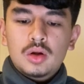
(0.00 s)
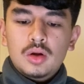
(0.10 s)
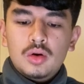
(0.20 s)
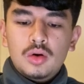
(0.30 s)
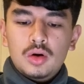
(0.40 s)

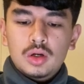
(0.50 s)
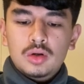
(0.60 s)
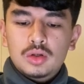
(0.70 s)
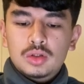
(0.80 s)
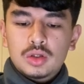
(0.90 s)
or it
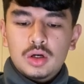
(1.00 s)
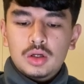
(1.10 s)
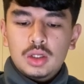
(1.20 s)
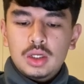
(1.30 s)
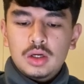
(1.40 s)
could have started
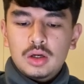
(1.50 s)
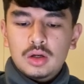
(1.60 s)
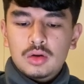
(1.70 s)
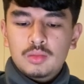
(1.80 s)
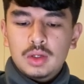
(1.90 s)
here and
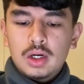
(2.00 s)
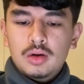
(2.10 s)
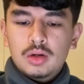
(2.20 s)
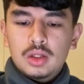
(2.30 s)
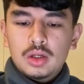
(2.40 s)
come
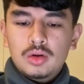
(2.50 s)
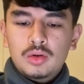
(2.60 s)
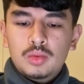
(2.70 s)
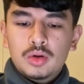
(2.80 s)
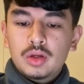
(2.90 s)
down and then
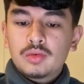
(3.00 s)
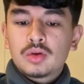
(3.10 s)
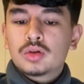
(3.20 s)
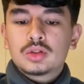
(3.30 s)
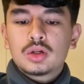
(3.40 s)
up, or even
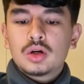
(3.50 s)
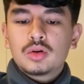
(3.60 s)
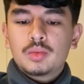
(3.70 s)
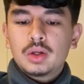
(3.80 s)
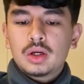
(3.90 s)
could have started
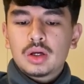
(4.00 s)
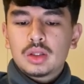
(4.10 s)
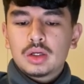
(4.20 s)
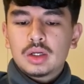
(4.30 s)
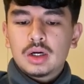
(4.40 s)
up here and
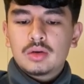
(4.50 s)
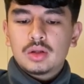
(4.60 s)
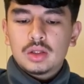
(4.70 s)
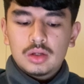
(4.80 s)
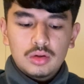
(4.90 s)
then down
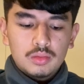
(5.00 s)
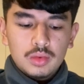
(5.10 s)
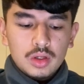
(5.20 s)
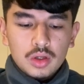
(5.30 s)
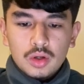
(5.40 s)
and then up.
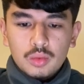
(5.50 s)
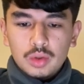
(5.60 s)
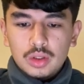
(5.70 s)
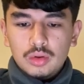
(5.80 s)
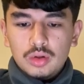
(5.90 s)
We
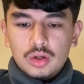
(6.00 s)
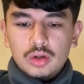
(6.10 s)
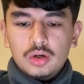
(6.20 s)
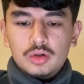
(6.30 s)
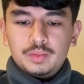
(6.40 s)
do not
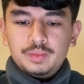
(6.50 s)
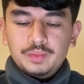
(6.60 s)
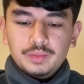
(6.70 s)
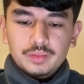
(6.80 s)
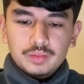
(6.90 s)
know.
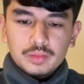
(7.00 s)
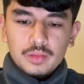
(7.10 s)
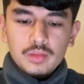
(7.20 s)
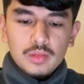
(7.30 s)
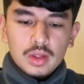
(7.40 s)

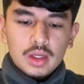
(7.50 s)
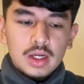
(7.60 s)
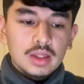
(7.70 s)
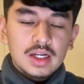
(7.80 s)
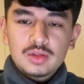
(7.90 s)

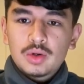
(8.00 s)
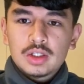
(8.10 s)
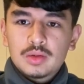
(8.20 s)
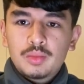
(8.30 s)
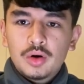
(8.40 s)
And that's why it's
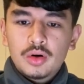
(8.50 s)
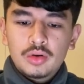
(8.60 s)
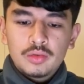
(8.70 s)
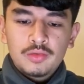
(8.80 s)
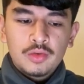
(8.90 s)

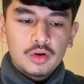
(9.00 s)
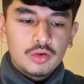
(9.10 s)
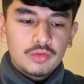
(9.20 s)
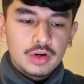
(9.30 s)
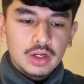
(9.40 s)
important for all
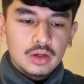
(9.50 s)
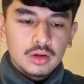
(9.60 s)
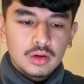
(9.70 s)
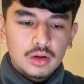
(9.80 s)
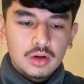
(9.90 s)
three
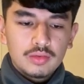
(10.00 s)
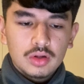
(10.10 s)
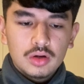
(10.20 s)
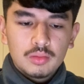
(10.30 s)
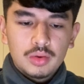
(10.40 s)
of the
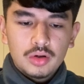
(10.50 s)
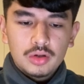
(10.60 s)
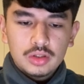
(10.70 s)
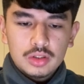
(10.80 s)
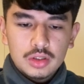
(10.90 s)

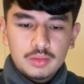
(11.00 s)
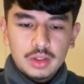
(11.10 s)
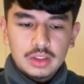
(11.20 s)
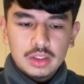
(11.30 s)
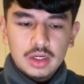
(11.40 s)
components to
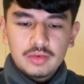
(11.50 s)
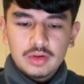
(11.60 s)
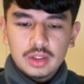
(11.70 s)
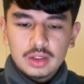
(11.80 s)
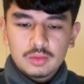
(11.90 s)
be together.
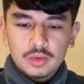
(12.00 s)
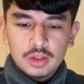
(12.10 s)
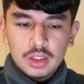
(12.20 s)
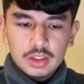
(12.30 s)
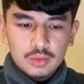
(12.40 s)

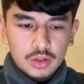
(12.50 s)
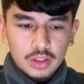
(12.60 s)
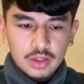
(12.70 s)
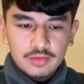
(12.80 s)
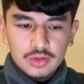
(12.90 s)
That's what
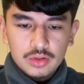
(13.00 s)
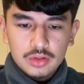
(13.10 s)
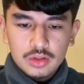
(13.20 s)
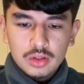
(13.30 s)
gives us